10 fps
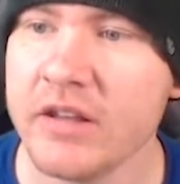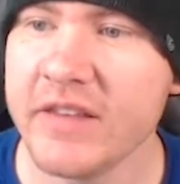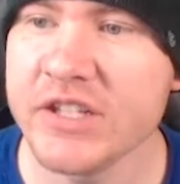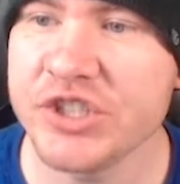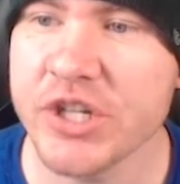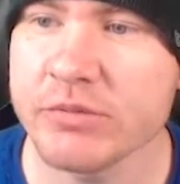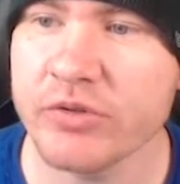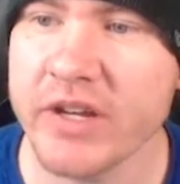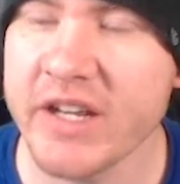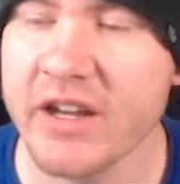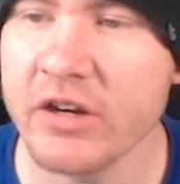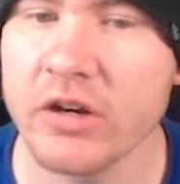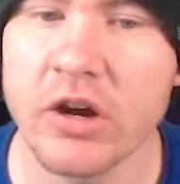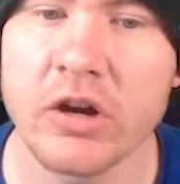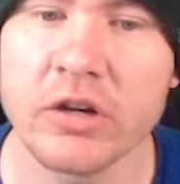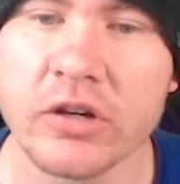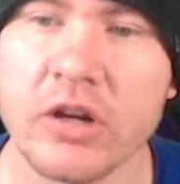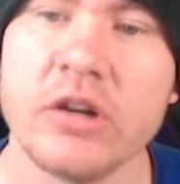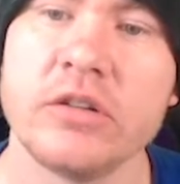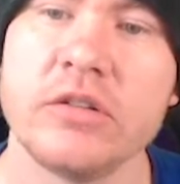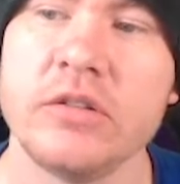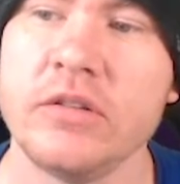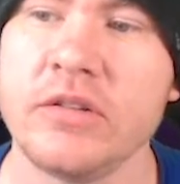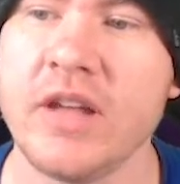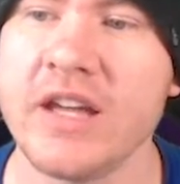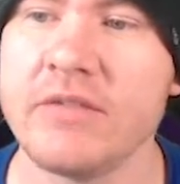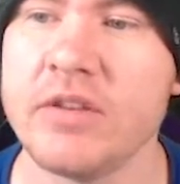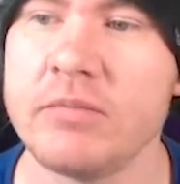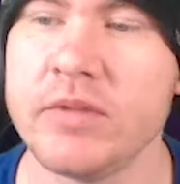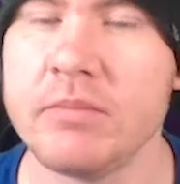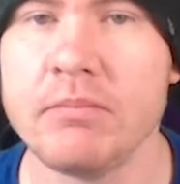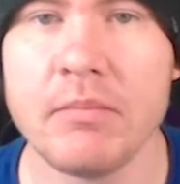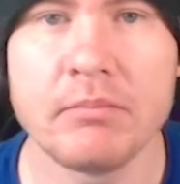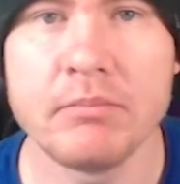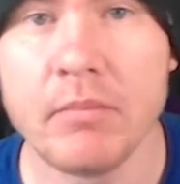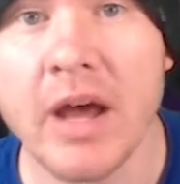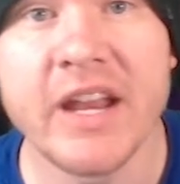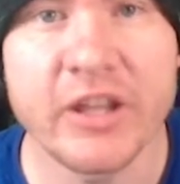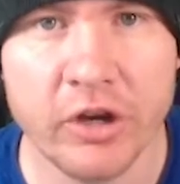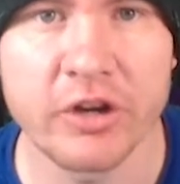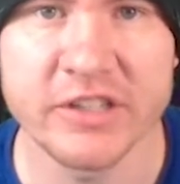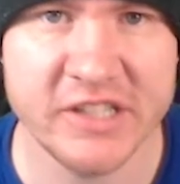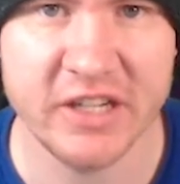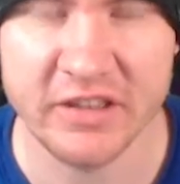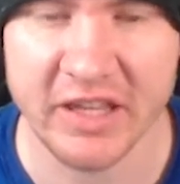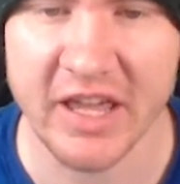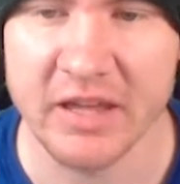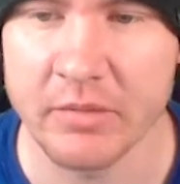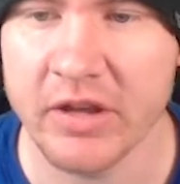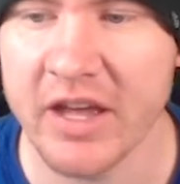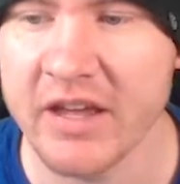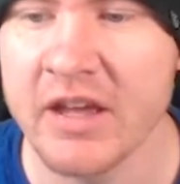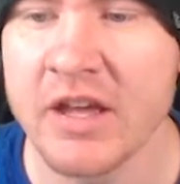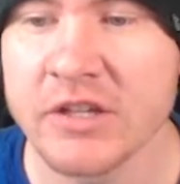These gems right here are kind of the, the money currency of the game, okay?